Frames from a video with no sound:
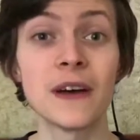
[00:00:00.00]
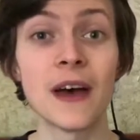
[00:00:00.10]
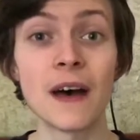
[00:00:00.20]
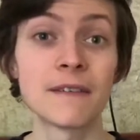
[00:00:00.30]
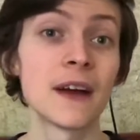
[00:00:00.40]

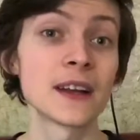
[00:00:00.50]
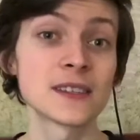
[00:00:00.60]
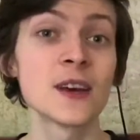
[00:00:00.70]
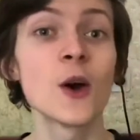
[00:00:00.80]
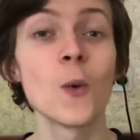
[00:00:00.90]

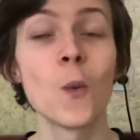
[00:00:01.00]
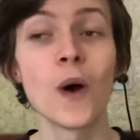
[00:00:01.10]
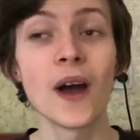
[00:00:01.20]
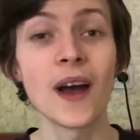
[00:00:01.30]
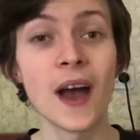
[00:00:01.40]
effects
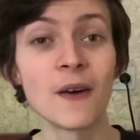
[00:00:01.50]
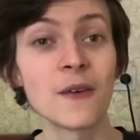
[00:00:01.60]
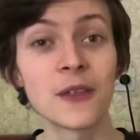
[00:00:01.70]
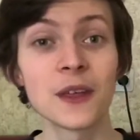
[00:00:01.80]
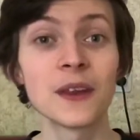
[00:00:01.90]
where
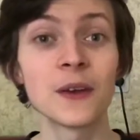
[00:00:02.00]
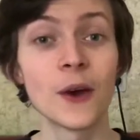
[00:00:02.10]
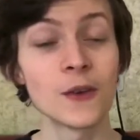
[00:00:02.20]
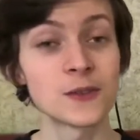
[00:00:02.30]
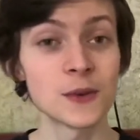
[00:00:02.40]
everything
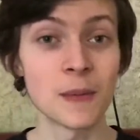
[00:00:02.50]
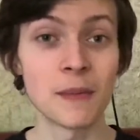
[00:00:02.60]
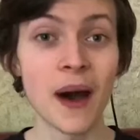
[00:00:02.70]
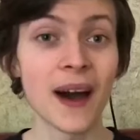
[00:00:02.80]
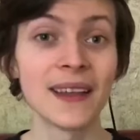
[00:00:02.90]
goes
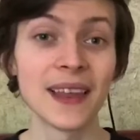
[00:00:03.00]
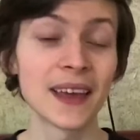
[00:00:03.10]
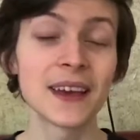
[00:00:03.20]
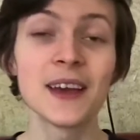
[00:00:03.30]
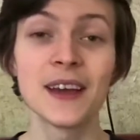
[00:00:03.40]
bad, like